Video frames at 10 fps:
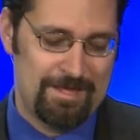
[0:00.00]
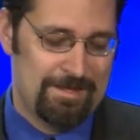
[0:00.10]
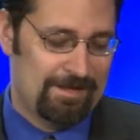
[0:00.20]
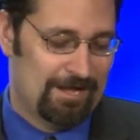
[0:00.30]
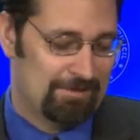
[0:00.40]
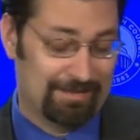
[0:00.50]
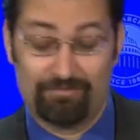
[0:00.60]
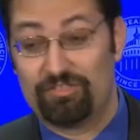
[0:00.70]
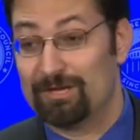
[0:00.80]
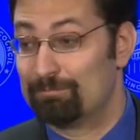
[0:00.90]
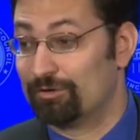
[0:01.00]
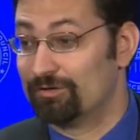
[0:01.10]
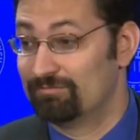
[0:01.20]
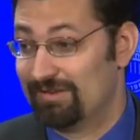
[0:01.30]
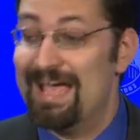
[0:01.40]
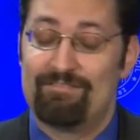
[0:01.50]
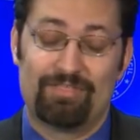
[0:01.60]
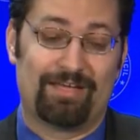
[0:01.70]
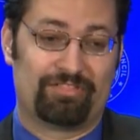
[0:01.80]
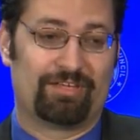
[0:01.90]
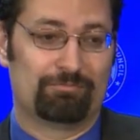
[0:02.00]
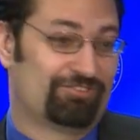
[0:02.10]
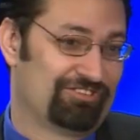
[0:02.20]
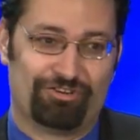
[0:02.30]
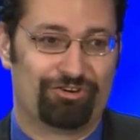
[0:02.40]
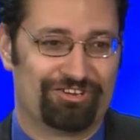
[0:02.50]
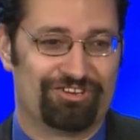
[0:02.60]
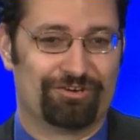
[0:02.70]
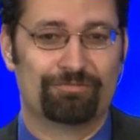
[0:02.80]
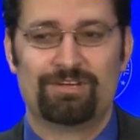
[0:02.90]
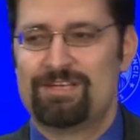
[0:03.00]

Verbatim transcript: And if the unborn have that thing, which they totally do,